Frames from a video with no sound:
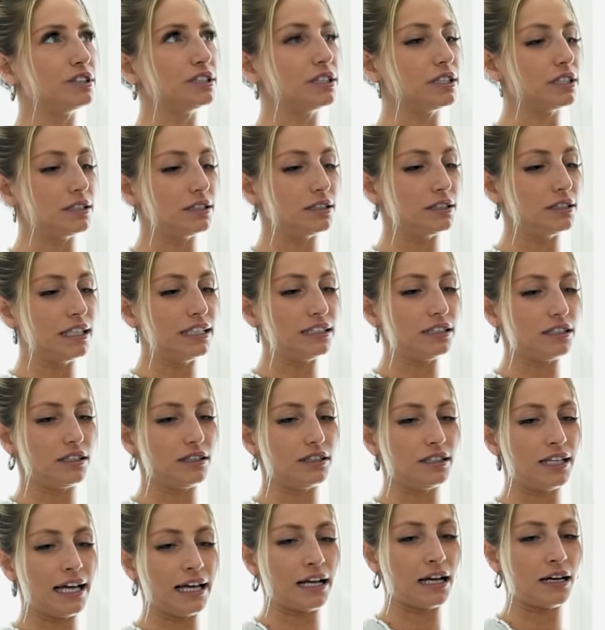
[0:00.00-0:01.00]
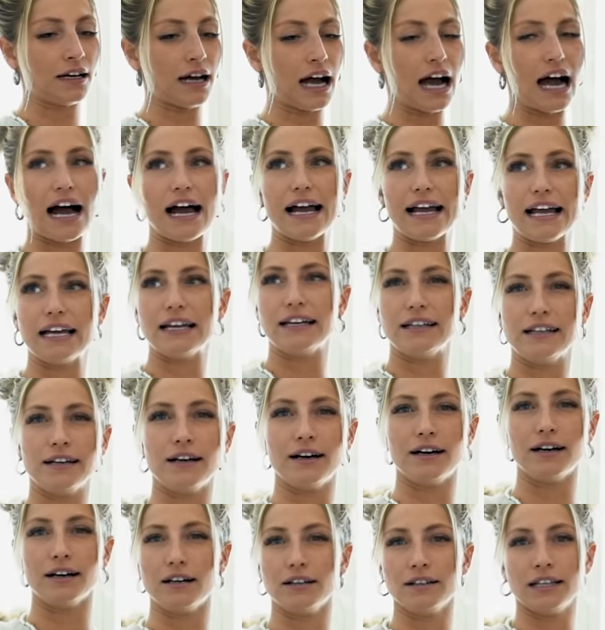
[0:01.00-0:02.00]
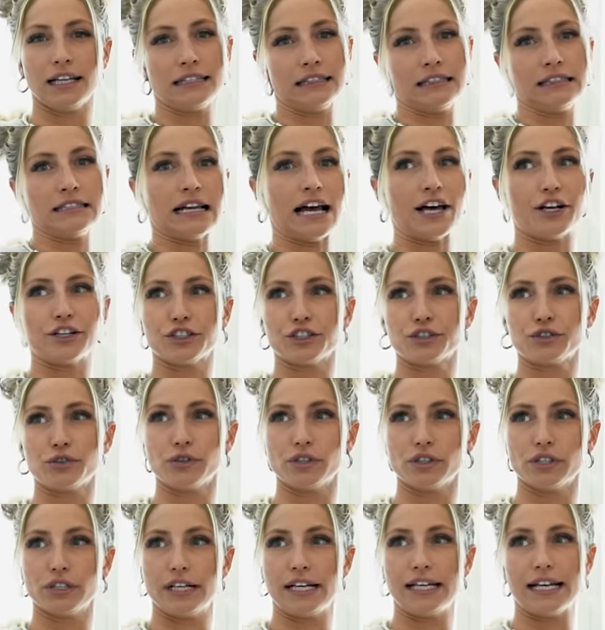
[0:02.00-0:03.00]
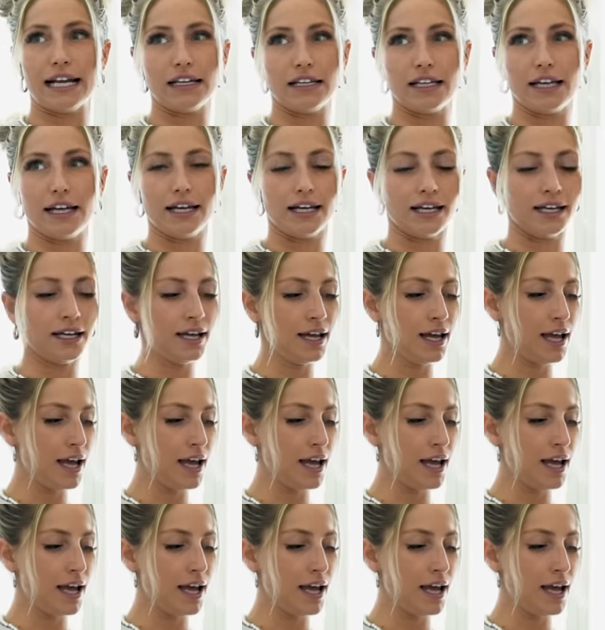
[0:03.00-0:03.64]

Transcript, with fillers: It's a, it's a like high-end uh, like designer store in L A.